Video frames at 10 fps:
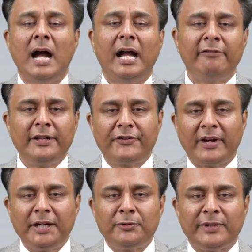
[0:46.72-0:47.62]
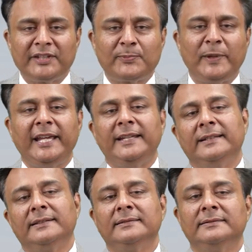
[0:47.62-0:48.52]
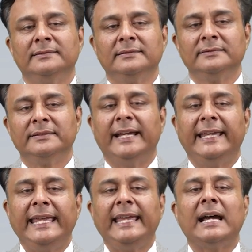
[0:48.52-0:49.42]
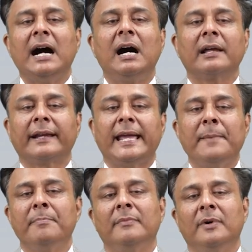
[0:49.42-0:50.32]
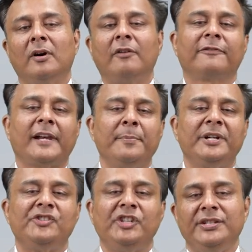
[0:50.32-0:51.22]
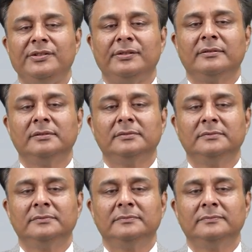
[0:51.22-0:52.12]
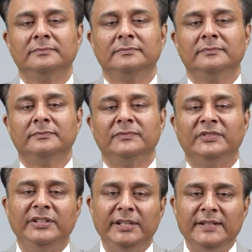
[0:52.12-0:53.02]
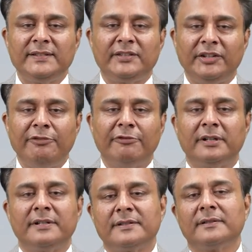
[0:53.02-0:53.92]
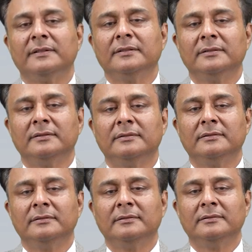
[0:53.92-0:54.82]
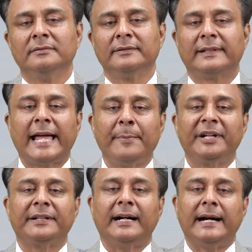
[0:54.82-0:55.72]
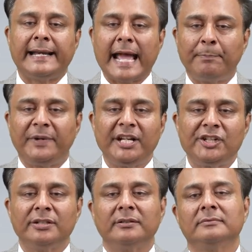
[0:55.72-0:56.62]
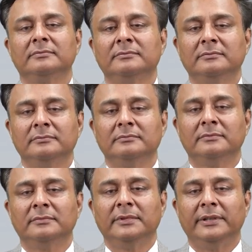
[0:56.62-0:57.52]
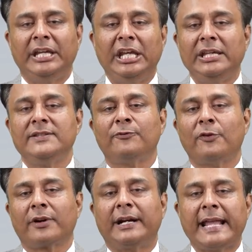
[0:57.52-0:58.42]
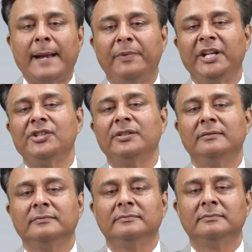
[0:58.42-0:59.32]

I will try to explain the ARM of climate change. These three words, climate adaptation, A is for adaptation,